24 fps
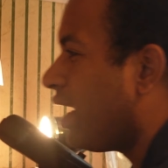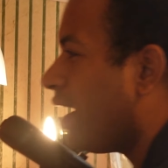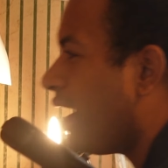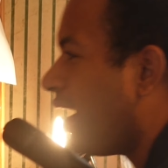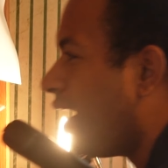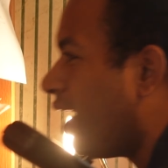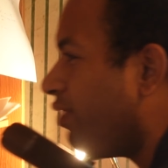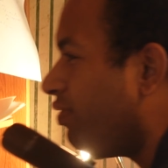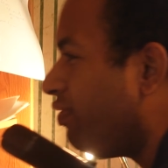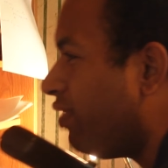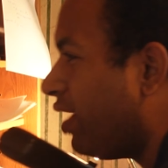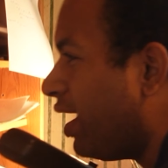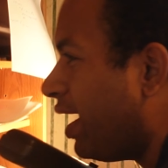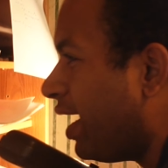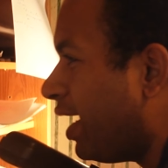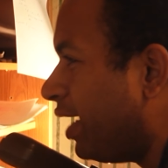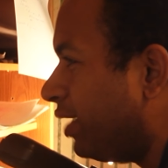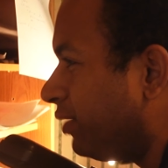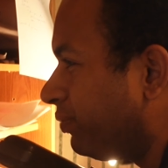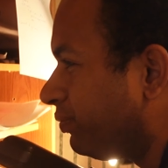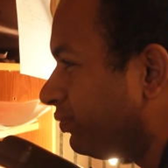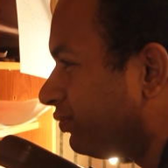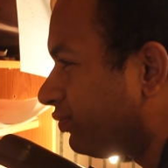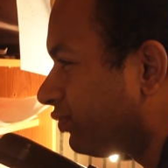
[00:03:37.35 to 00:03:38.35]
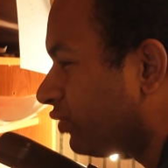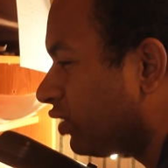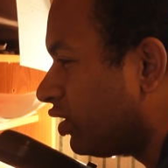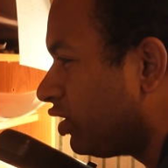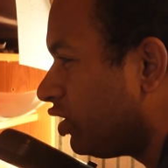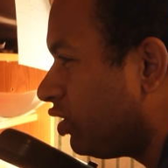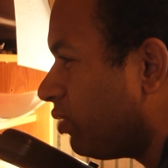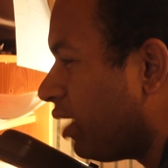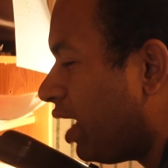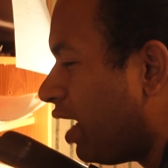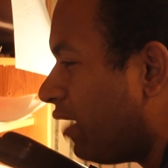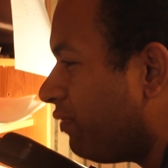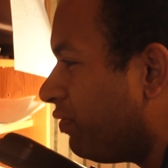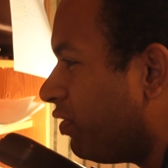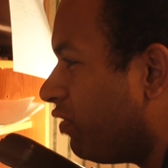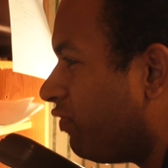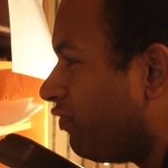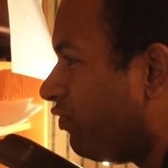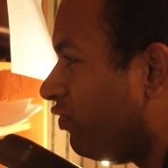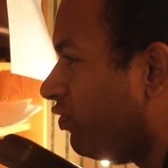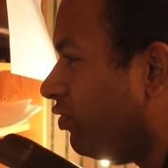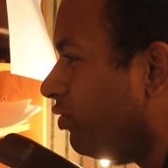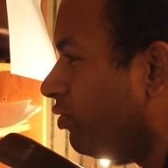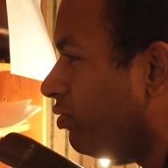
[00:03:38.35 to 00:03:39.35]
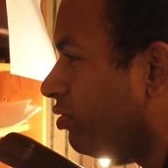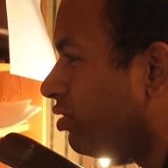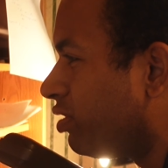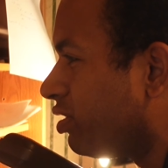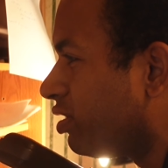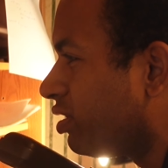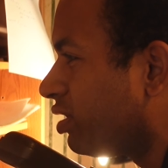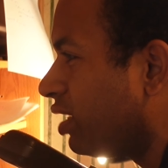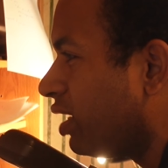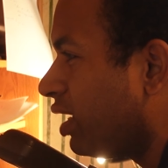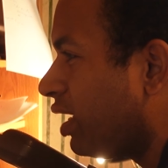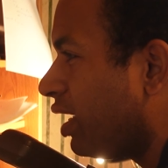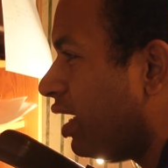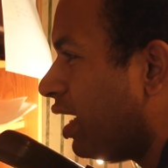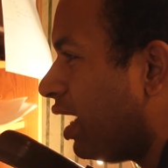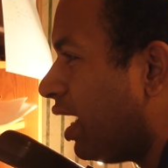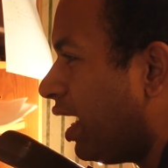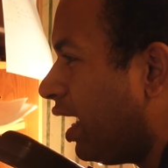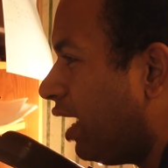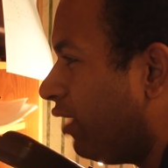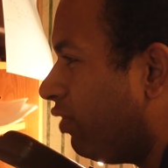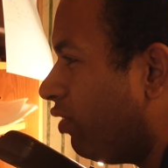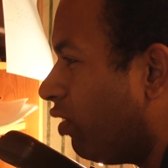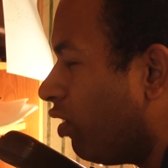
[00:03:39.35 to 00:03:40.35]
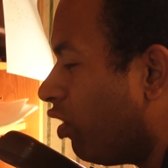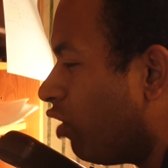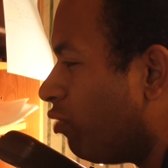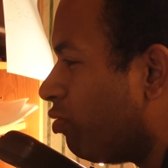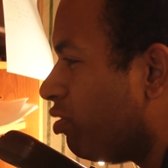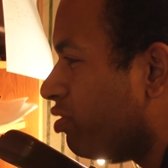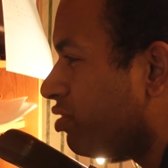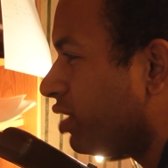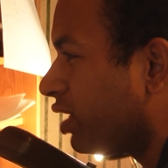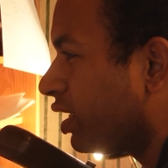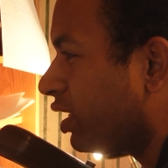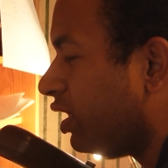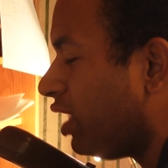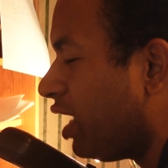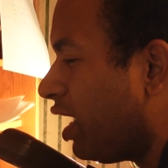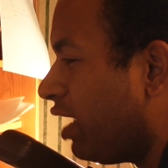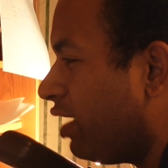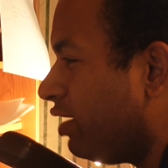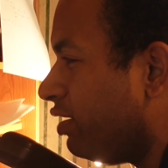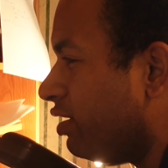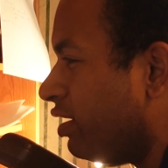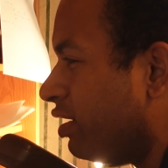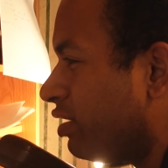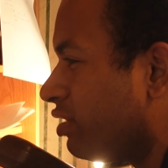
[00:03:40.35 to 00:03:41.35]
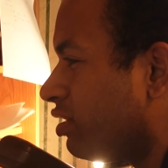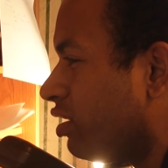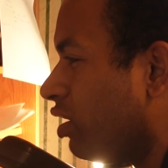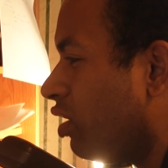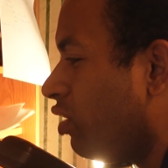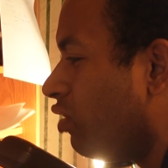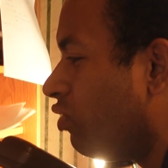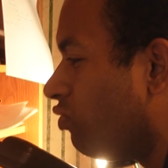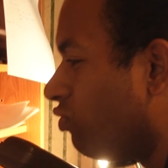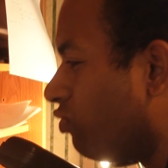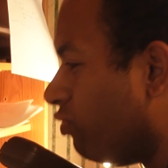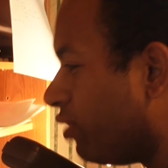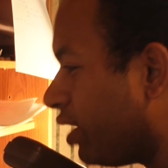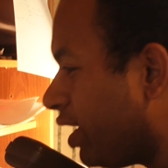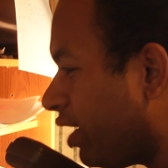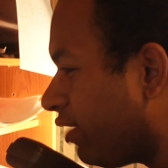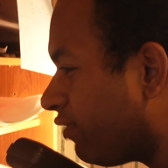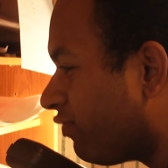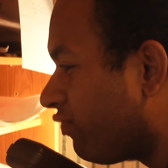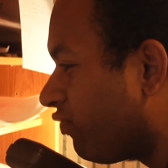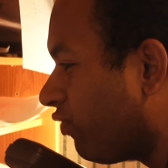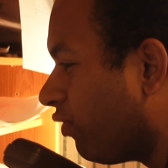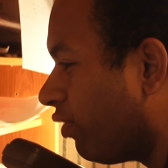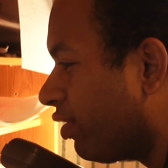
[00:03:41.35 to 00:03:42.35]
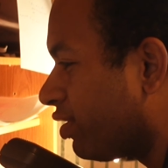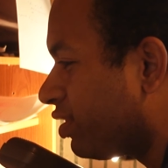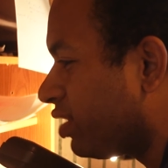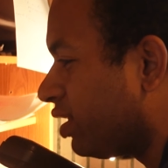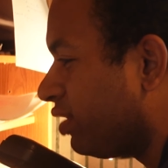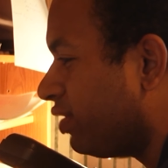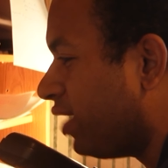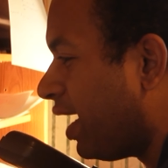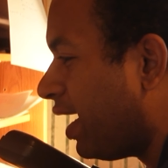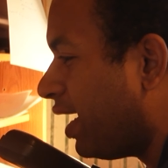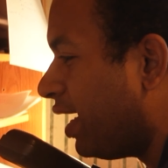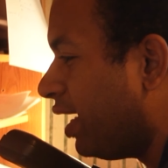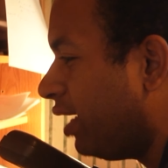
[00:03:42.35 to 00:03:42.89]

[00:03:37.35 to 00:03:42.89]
And then you have the flutes, the oboes and the clarinets, reinforcing that.